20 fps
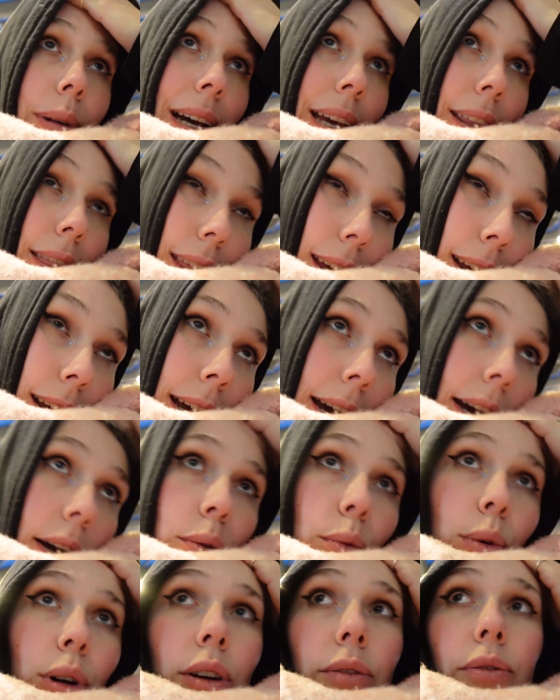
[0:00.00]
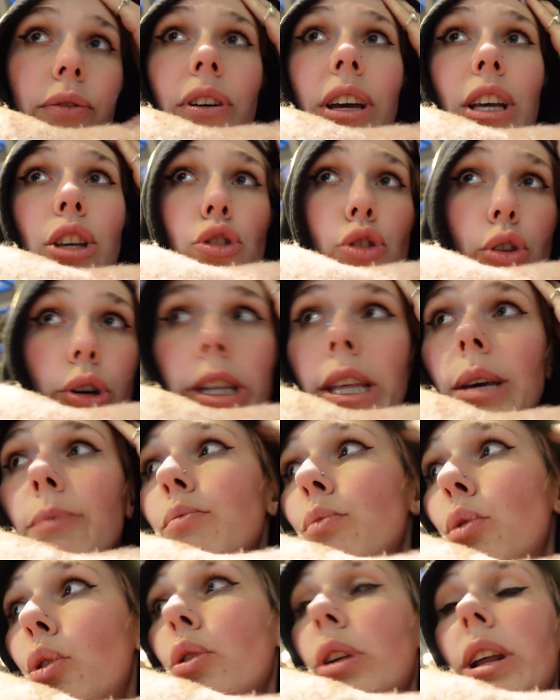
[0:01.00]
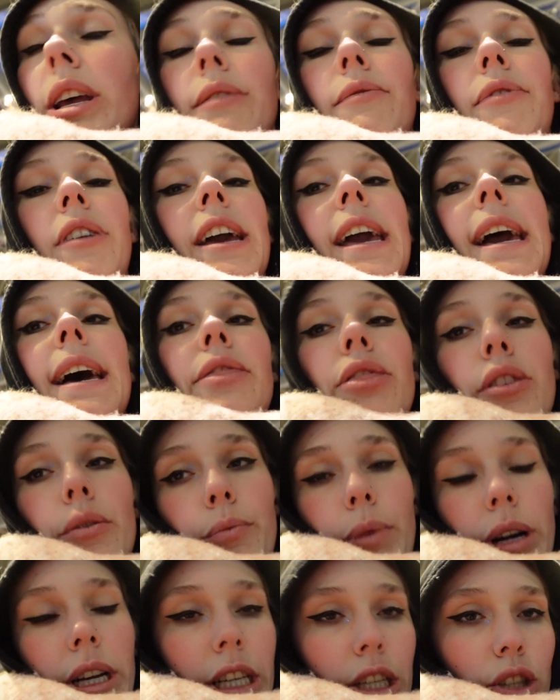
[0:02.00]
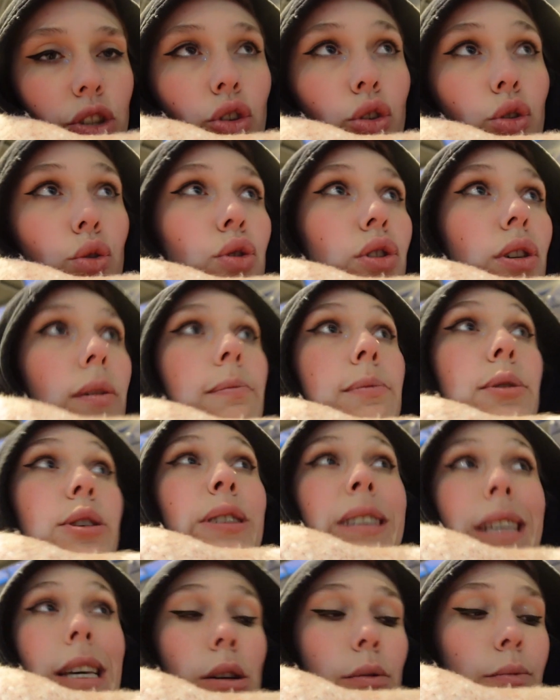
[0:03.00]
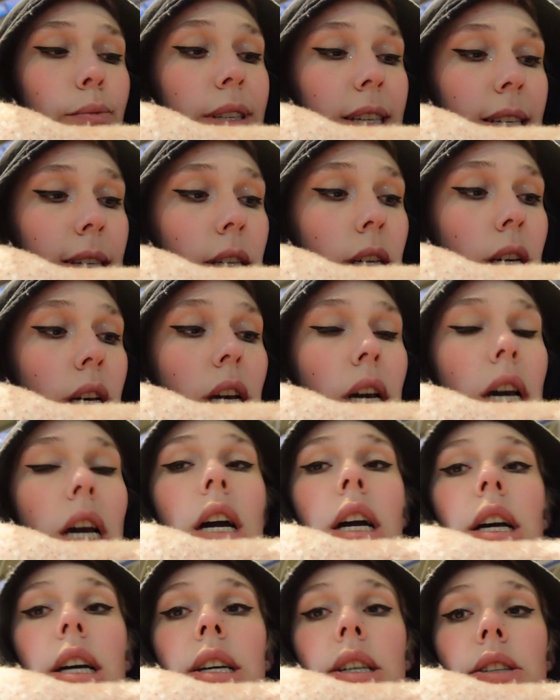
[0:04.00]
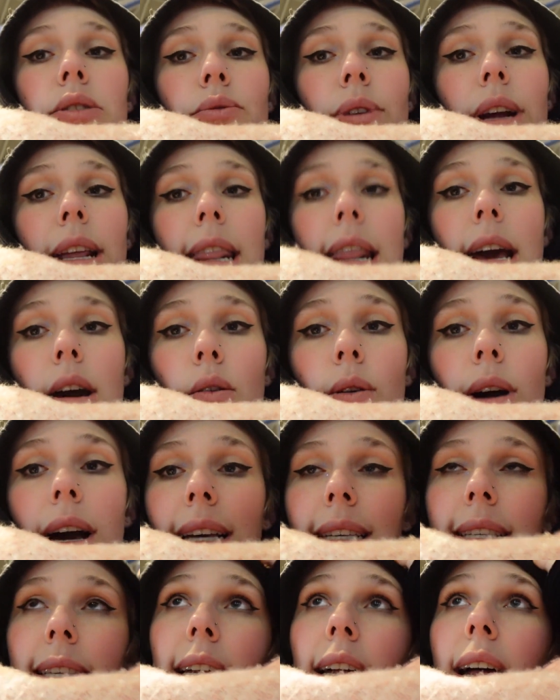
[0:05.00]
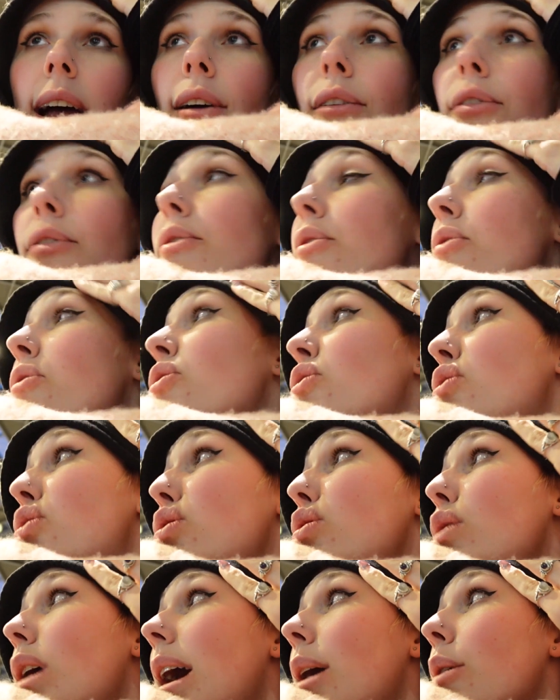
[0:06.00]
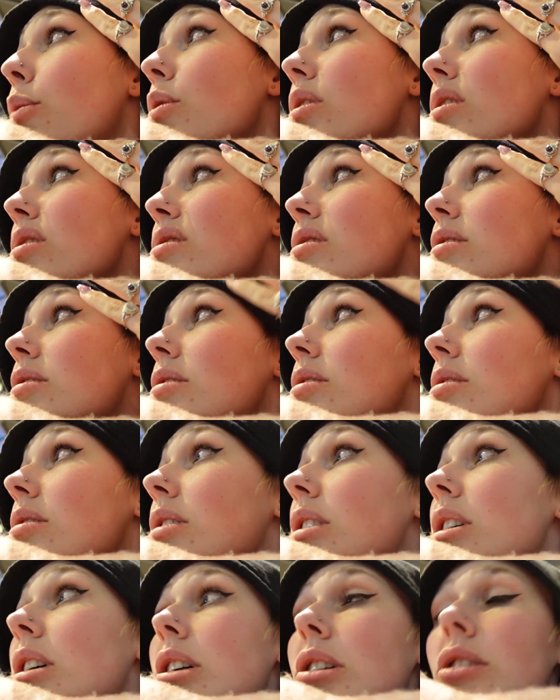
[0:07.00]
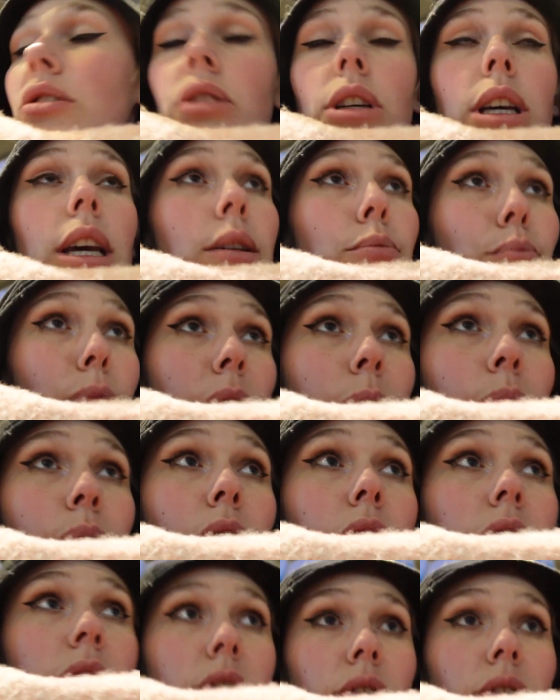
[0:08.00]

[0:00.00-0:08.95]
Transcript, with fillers: I think I would have enjoyed it more if I had the money to do some museums. Because right now I still have two hours to get my bus.